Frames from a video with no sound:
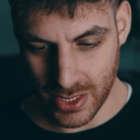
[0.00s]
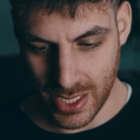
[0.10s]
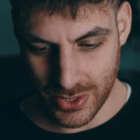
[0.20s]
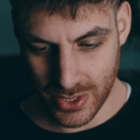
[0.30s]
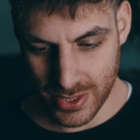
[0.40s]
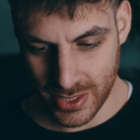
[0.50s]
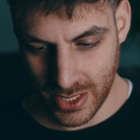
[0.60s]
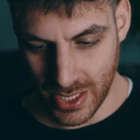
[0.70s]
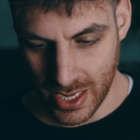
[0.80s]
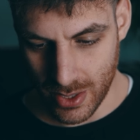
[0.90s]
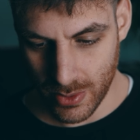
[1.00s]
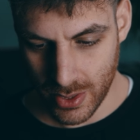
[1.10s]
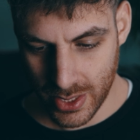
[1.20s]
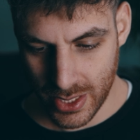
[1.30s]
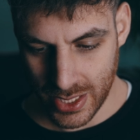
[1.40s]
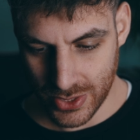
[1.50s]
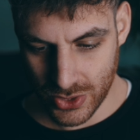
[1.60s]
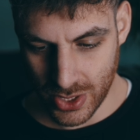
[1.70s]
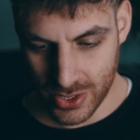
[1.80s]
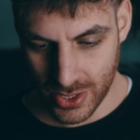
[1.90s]
And as you can see now, it's
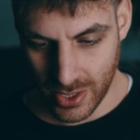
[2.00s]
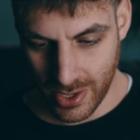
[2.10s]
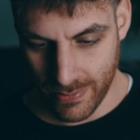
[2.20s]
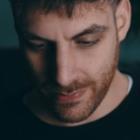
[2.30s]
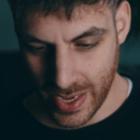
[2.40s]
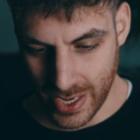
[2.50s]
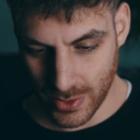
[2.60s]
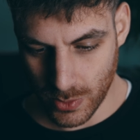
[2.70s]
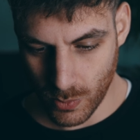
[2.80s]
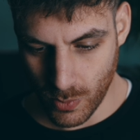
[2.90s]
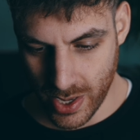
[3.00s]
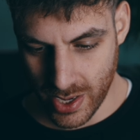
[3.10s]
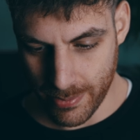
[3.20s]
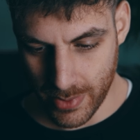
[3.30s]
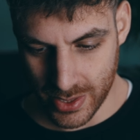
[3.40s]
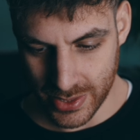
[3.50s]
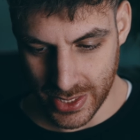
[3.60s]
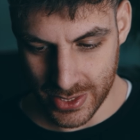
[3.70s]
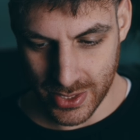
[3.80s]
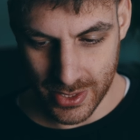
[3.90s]
just going to affect where the mask
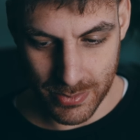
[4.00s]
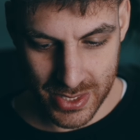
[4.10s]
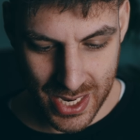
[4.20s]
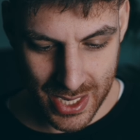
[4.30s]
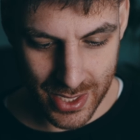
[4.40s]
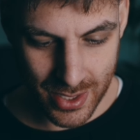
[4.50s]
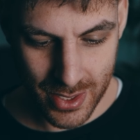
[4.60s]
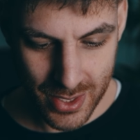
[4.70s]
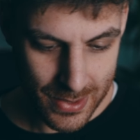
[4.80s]
is, because I'm telling